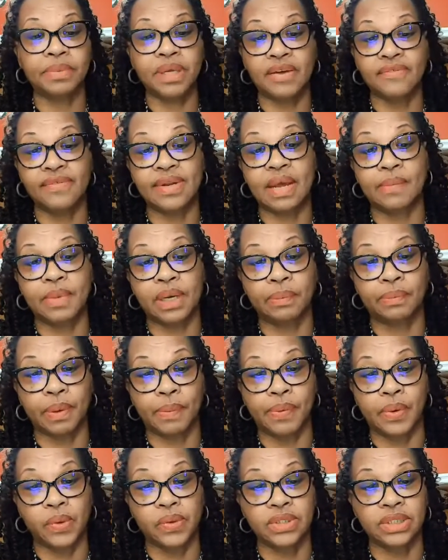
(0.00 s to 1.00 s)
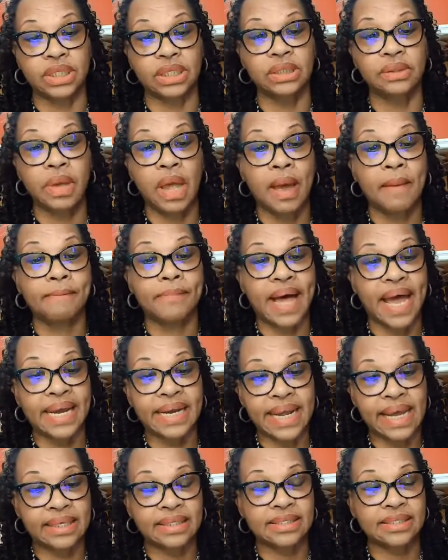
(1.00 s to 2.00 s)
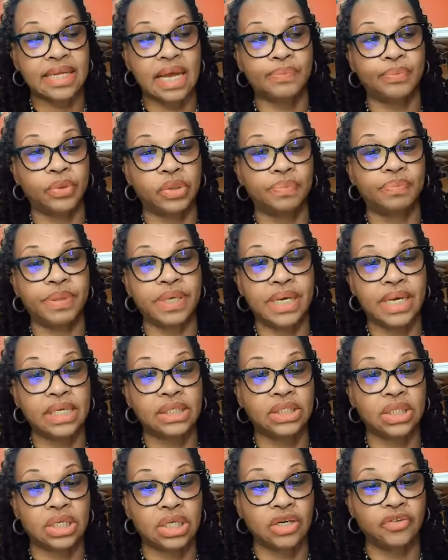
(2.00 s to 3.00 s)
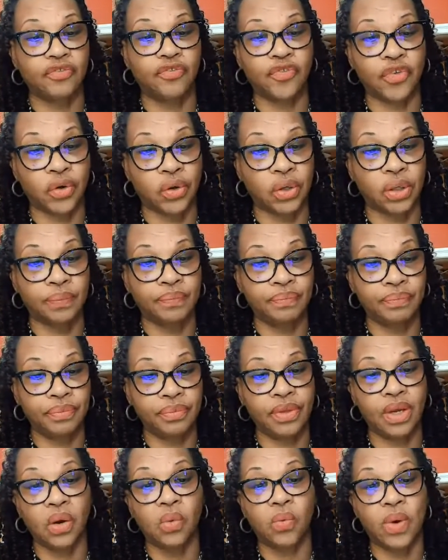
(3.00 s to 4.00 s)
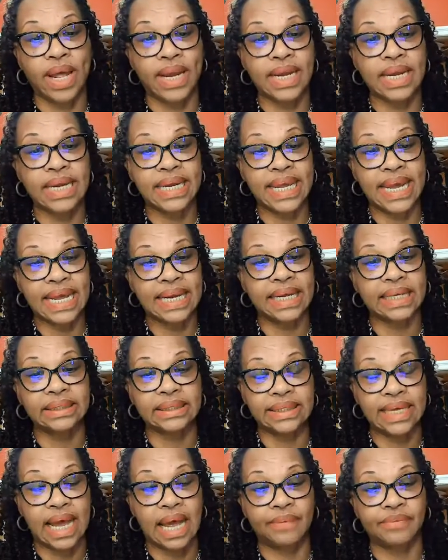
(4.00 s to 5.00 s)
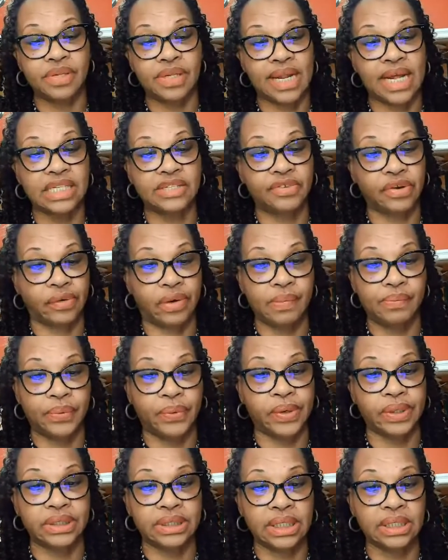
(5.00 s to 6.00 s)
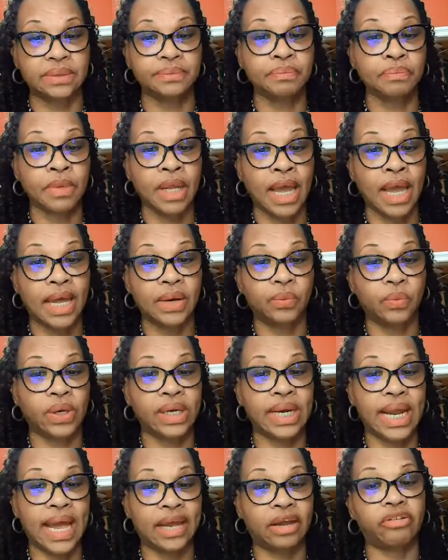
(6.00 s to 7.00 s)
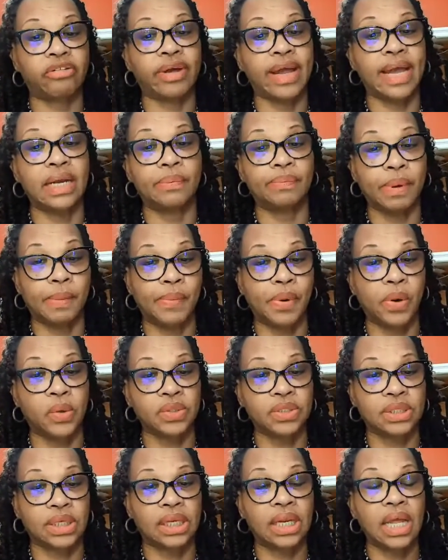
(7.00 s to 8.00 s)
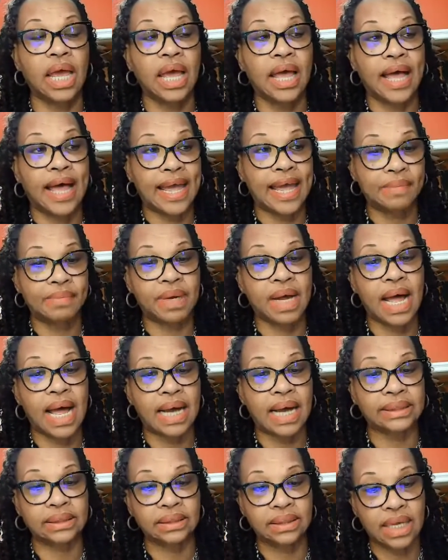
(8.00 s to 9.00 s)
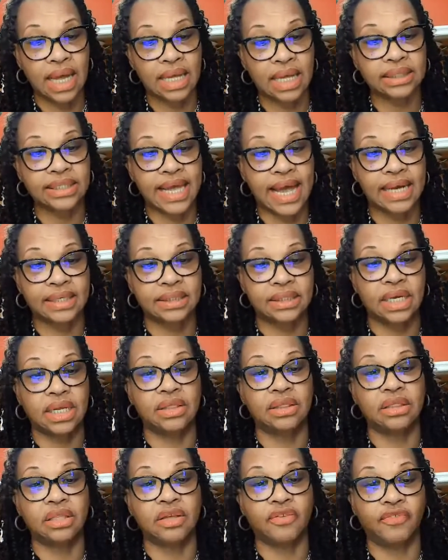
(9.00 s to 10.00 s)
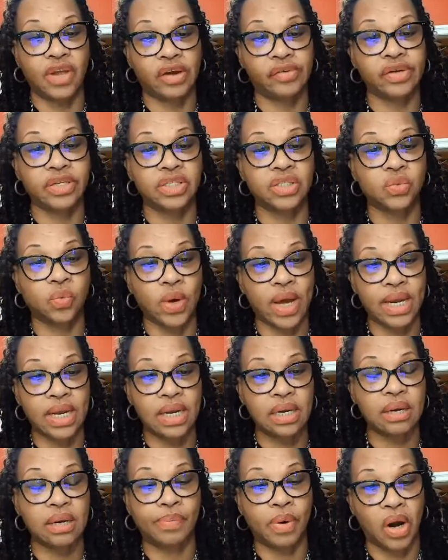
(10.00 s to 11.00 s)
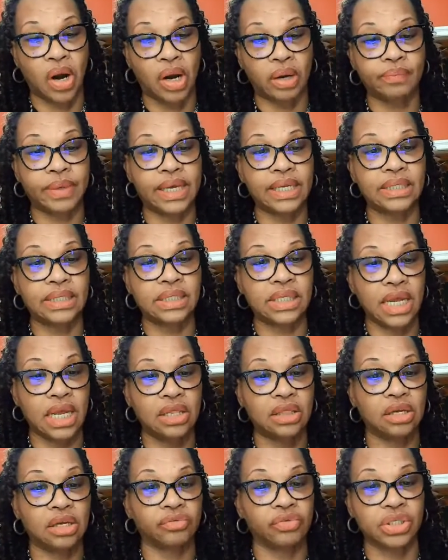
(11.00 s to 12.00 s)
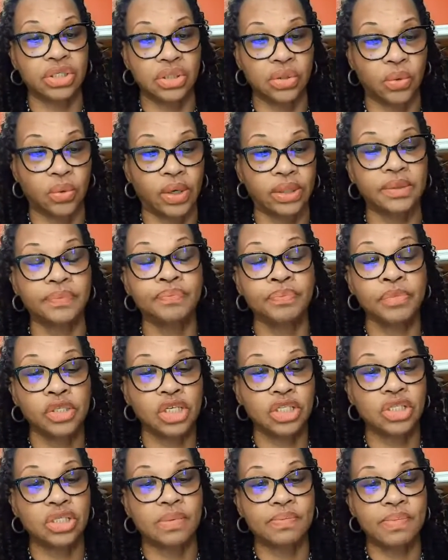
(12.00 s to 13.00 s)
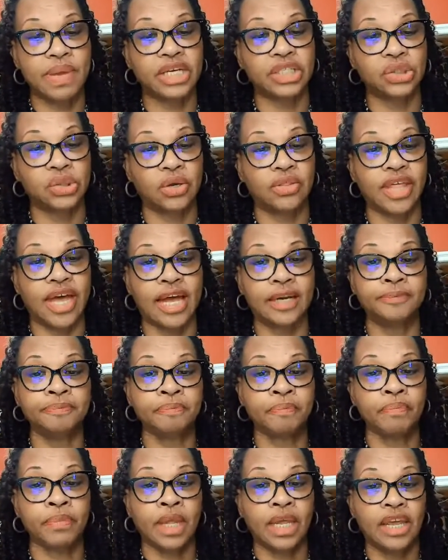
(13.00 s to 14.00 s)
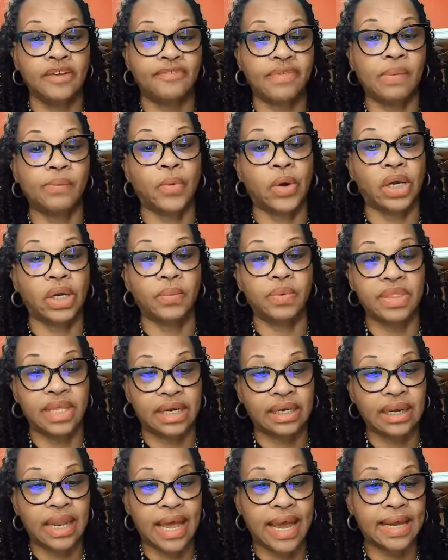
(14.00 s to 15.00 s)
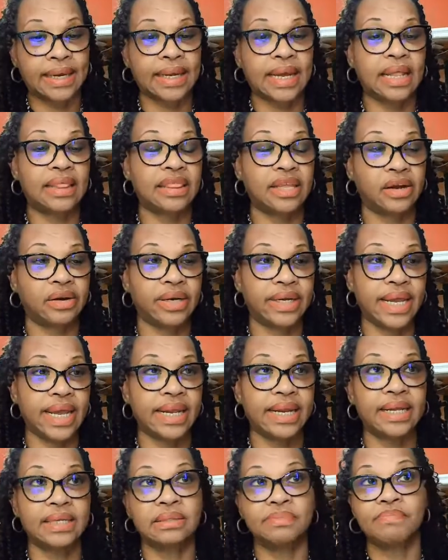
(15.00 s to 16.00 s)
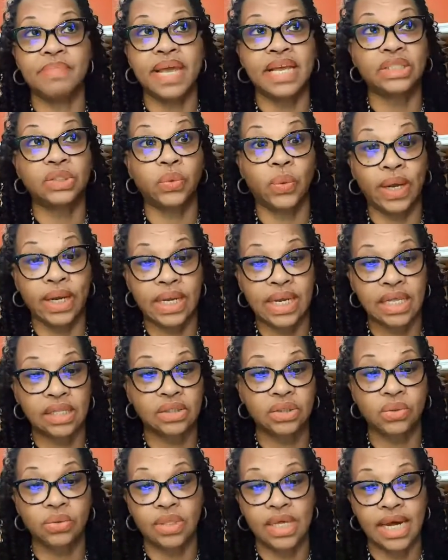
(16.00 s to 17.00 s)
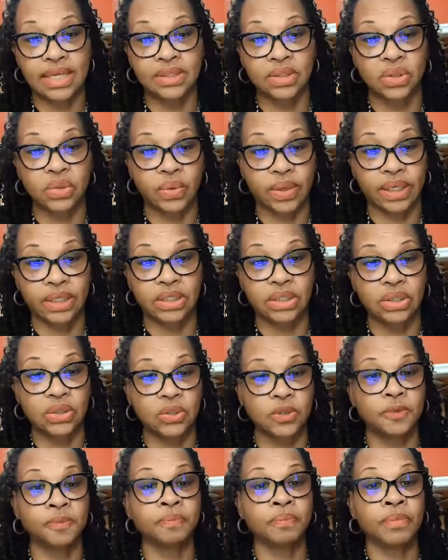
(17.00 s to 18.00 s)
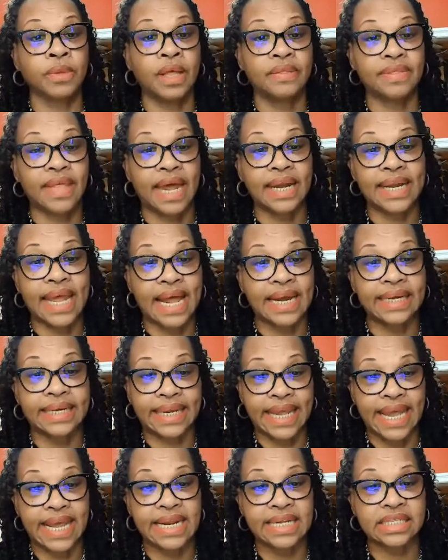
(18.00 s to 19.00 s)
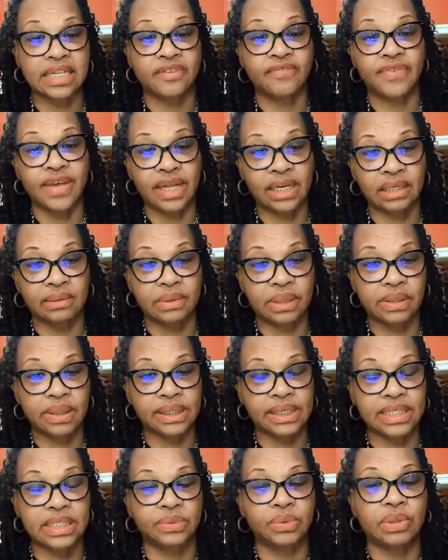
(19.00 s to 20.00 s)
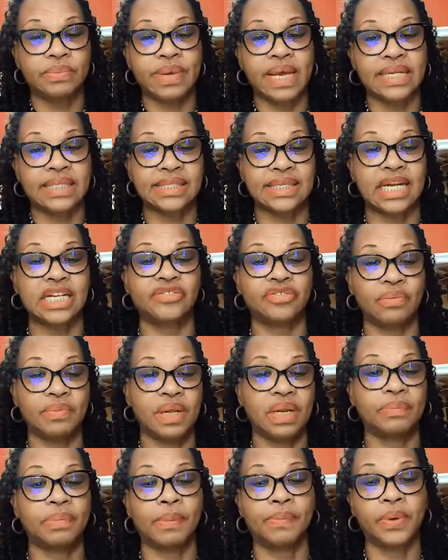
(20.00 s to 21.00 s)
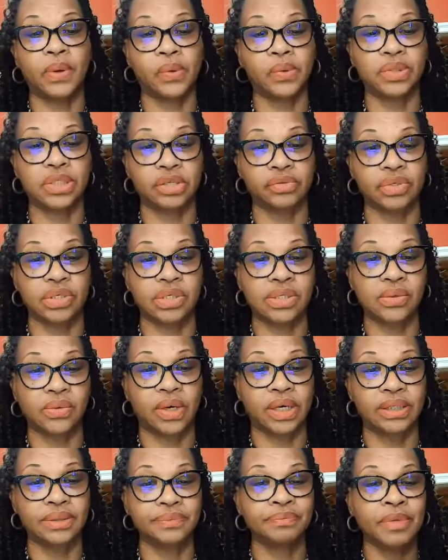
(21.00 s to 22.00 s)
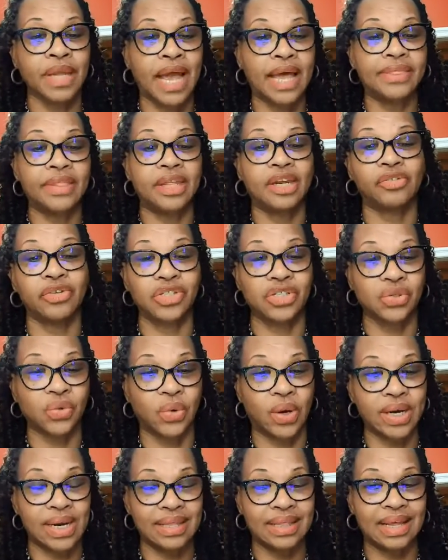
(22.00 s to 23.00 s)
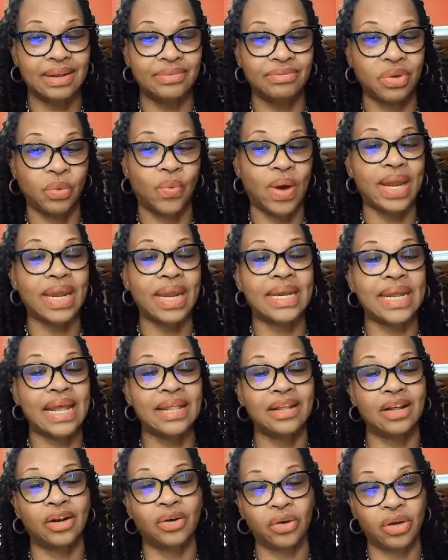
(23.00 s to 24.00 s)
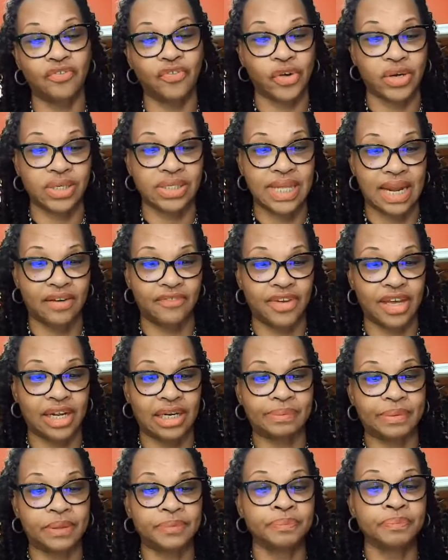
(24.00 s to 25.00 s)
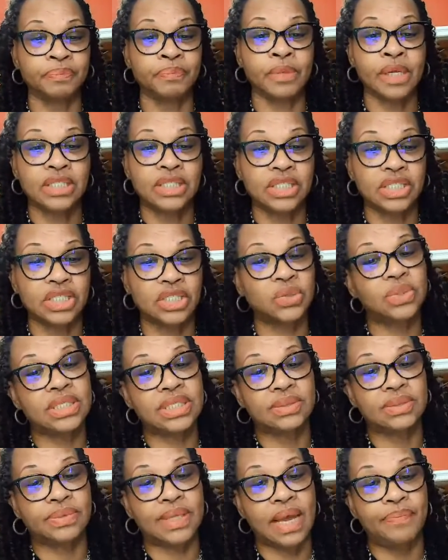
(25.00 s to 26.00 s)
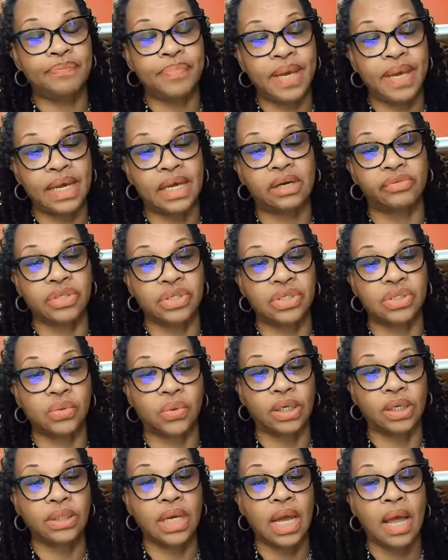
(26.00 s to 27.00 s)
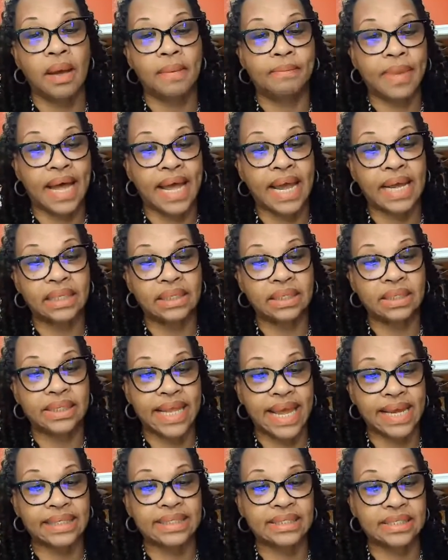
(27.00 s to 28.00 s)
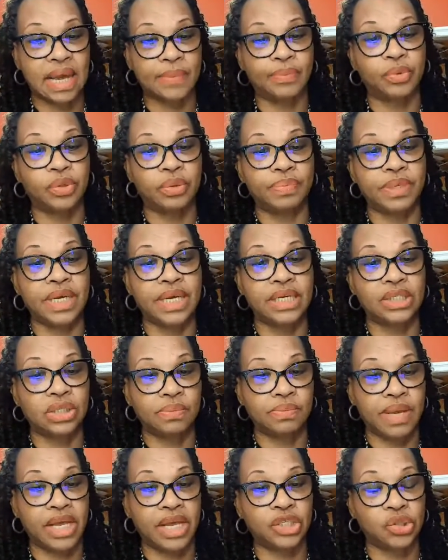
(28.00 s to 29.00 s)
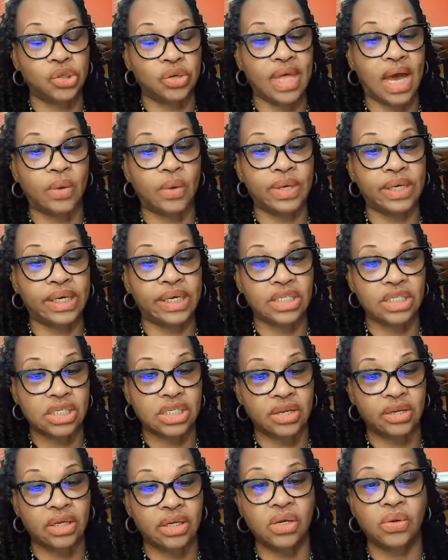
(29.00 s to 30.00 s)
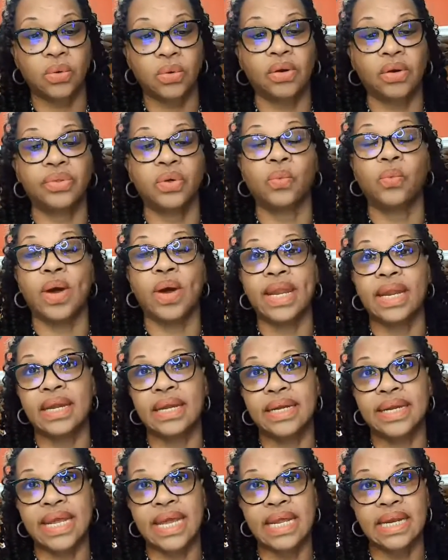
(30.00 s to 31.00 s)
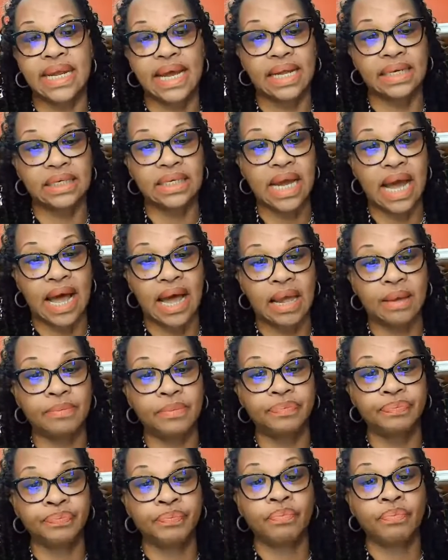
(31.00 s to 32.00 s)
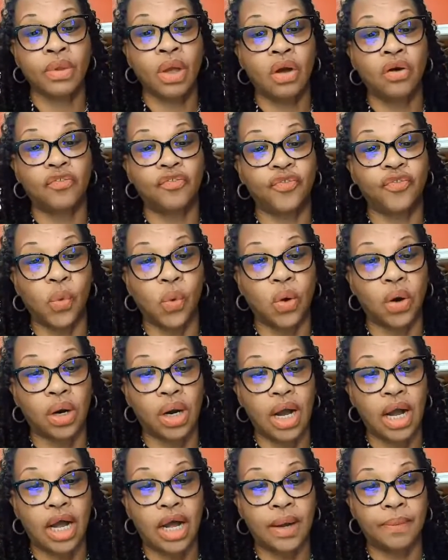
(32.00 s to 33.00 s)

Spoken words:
given them in the proposal, my next step would be to confirm their wedding date and time. So that's very important. And when I create a proposal, I am contacting the various wedding departments in the resort just to make sure that if I'm working with a client and their date is May 20th, 2022, that date is available, because it wouldn't make sense for me to propose a resort and then the resort, the wedding date they're looking for is not available. So as soon as they pick a resort, my next step would be to make sure that we can secure the wedding date and time for